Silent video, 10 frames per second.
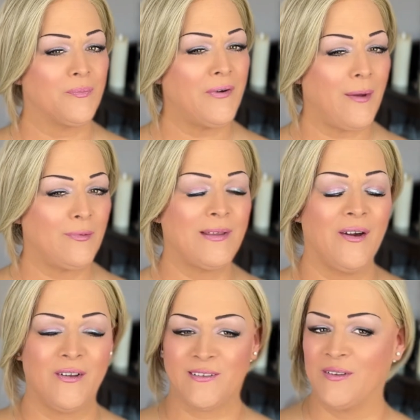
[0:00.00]
probably
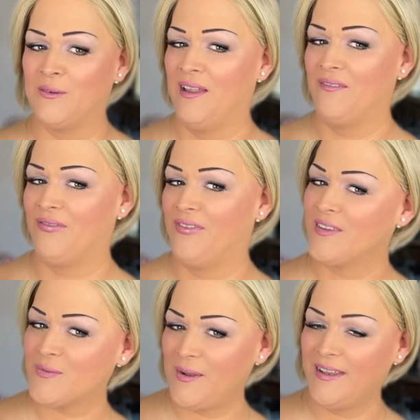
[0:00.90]
also love
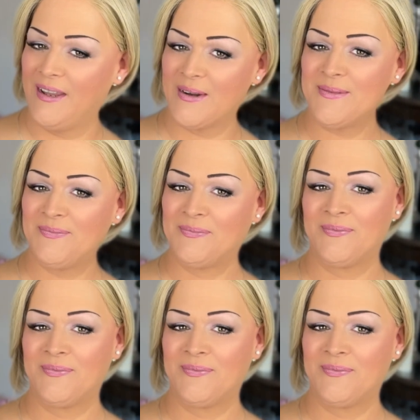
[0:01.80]
this one here,